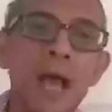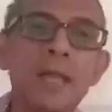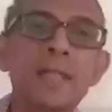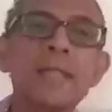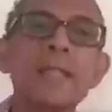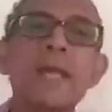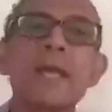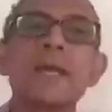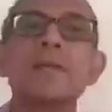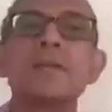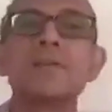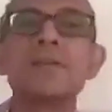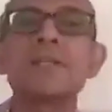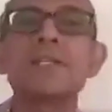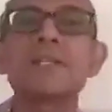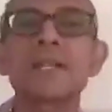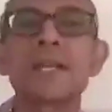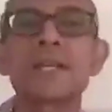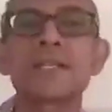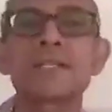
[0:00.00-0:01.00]
The
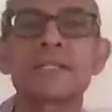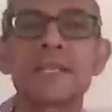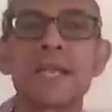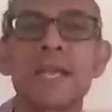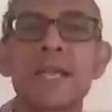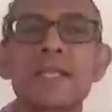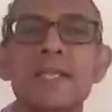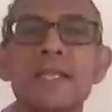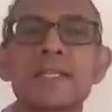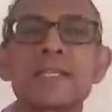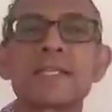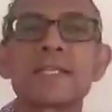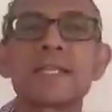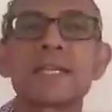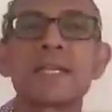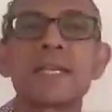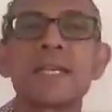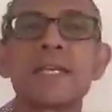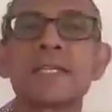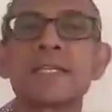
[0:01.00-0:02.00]
reason I say this
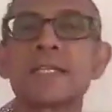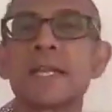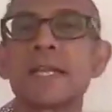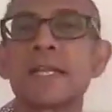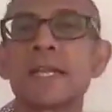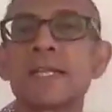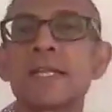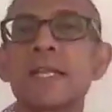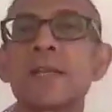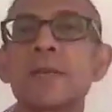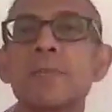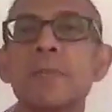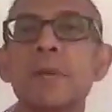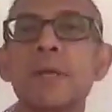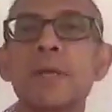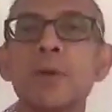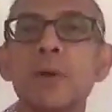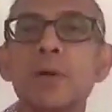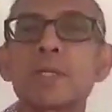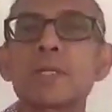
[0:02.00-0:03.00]
is that I think
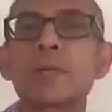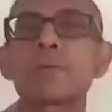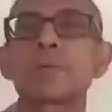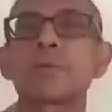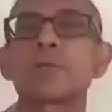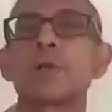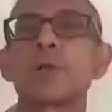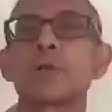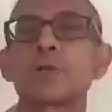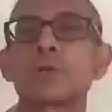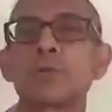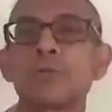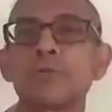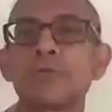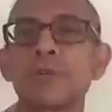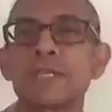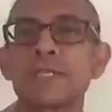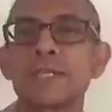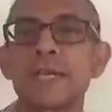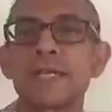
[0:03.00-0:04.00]
because I was not so
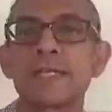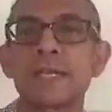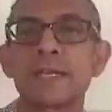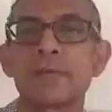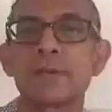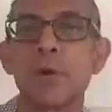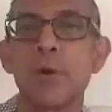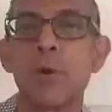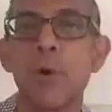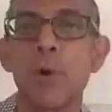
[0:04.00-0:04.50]
fixated